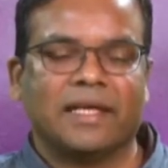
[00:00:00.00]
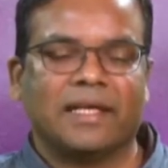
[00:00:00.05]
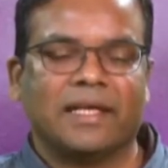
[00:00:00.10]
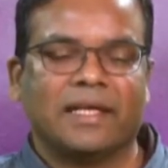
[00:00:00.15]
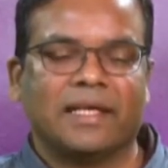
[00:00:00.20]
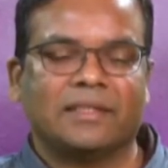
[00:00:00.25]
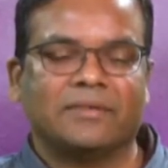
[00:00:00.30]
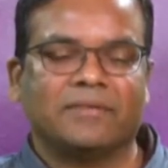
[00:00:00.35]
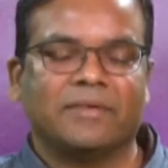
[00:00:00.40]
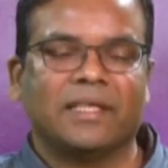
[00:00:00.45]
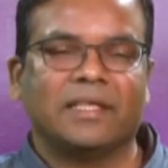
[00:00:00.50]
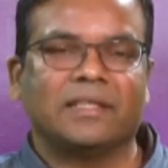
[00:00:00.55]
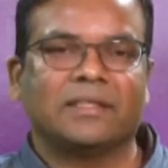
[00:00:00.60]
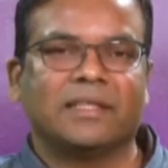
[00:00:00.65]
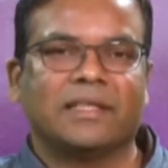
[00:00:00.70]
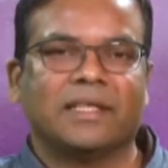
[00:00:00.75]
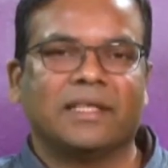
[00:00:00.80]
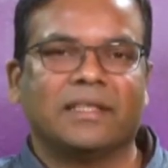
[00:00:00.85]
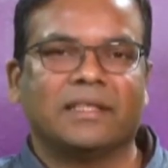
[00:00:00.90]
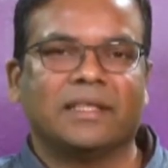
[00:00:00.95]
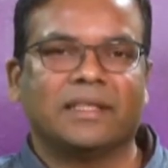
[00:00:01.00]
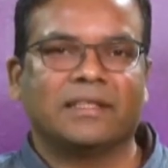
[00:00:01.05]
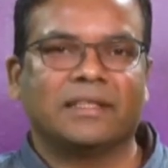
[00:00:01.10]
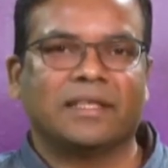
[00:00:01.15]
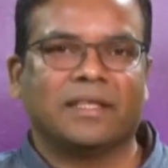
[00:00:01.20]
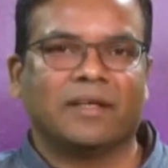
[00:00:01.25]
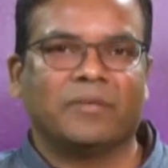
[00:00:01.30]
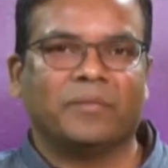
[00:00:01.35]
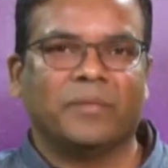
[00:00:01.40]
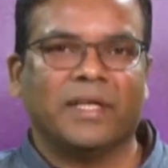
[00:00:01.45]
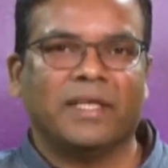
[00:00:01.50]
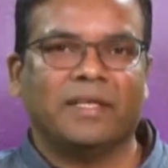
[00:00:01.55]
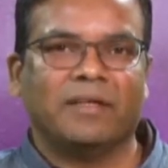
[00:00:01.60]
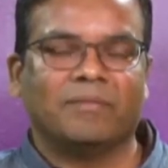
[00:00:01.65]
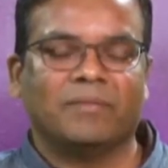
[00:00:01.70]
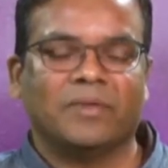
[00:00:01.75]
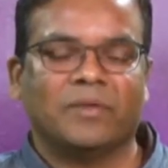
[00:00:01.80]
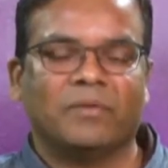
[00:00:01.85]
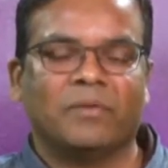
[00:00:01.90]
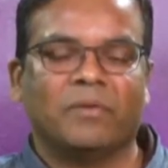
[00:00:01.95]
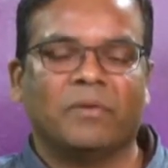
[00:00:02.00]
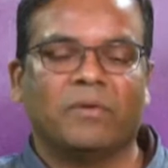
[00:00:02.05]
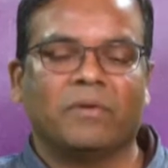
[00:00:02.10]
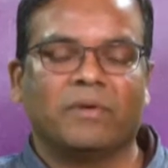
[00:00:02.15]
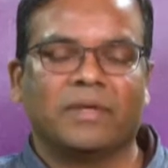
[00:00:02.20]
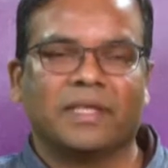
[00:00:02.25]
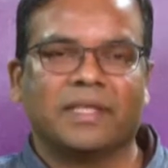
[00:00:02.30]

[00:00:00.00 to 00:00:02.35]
and as well as the interstellar medium before